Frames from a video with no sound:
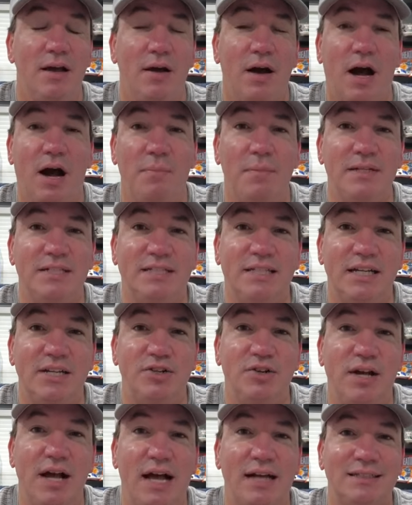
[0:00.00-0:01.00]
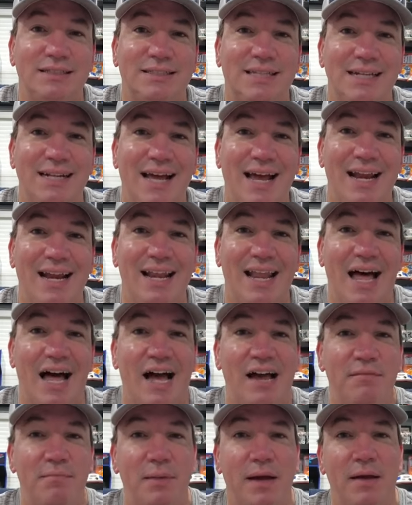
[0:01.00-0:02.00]
I'll be seeing you guys tonight
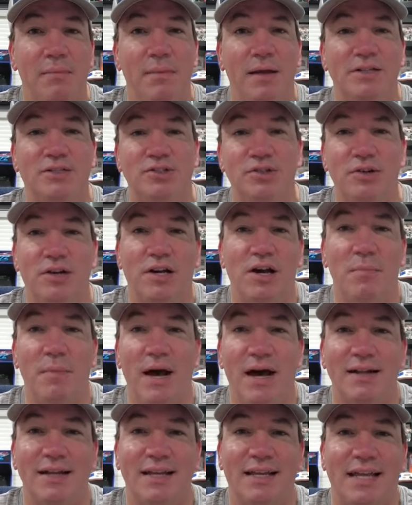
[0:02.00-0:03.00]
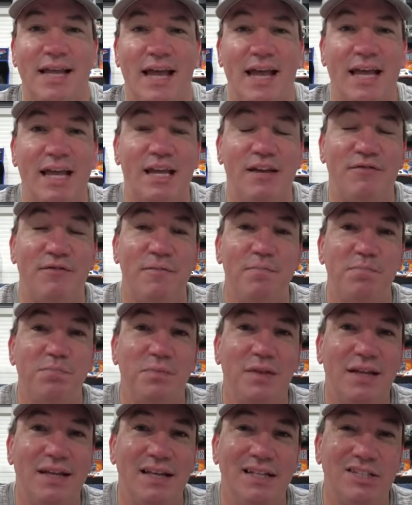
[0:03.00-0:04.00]
live, man. Make sure you come out in the cave.
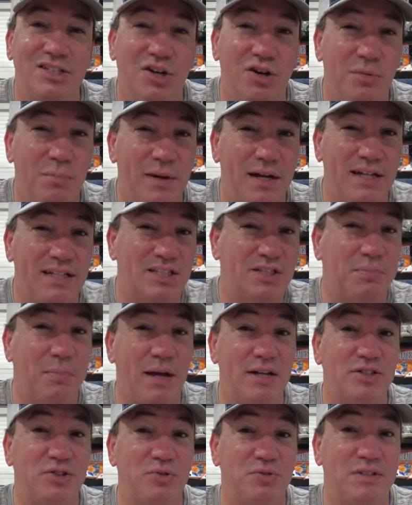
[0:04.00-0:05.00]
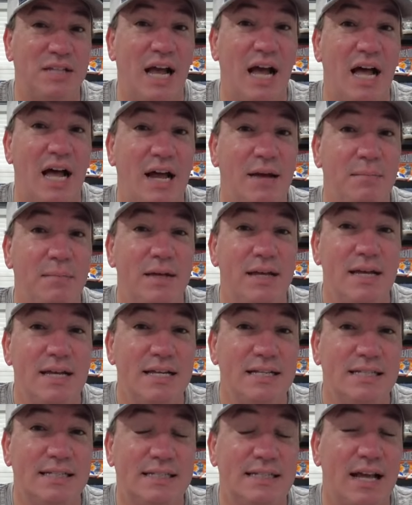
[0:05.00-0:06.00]
It's going to be at a special time,
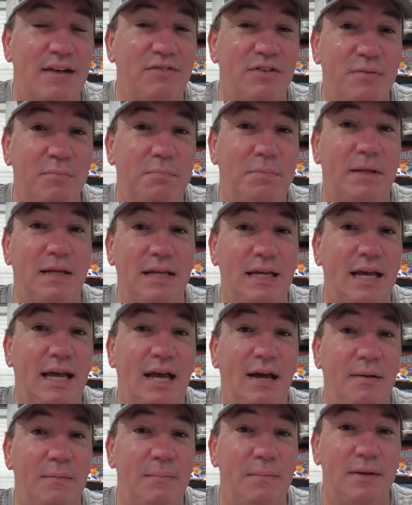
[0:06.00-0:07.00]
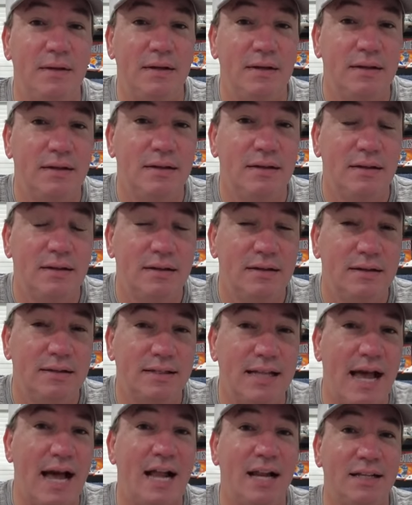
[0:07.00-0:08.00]
7 p.m.
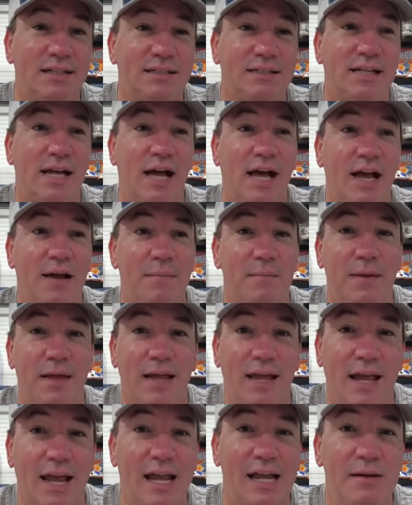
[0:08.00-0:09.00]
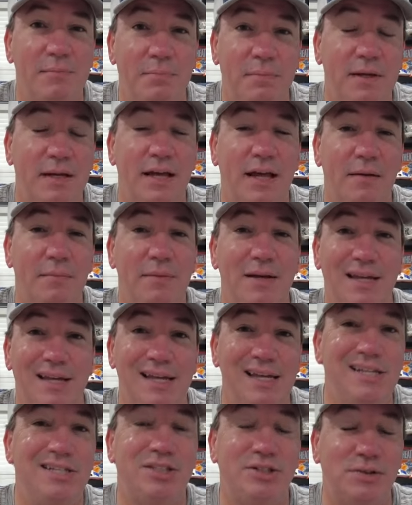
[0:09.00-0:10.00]
Dallas time, 8 p.m.
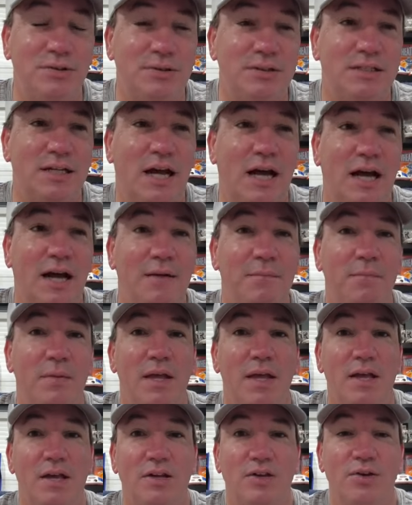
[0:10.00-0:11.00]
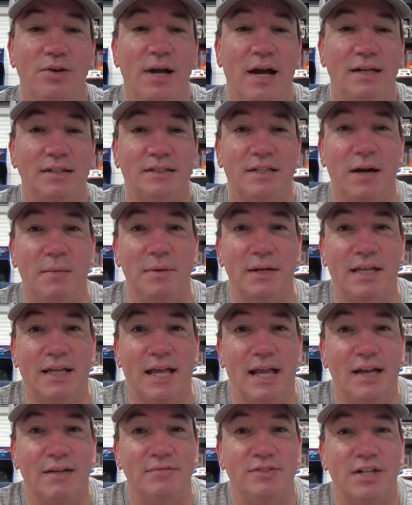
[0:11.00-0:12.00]
Eastern time. You guys come in the
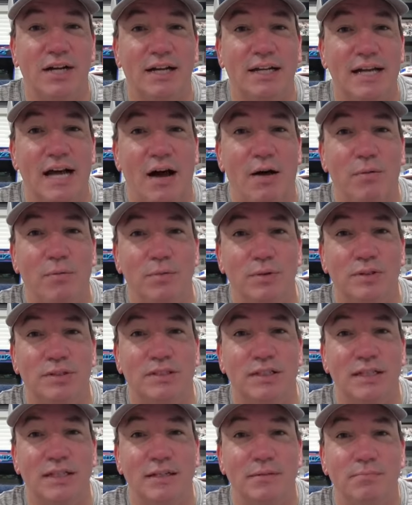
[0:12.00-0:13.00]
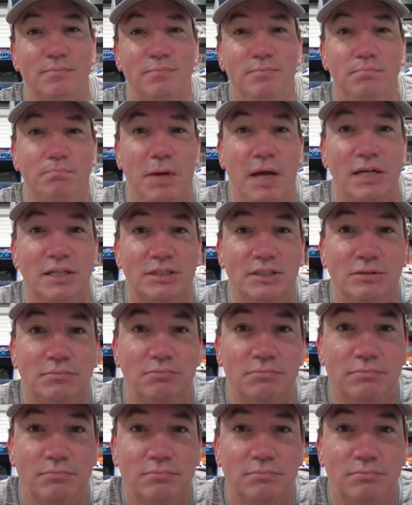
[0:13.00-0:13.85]
cave, check it out. We'll see you. Peace.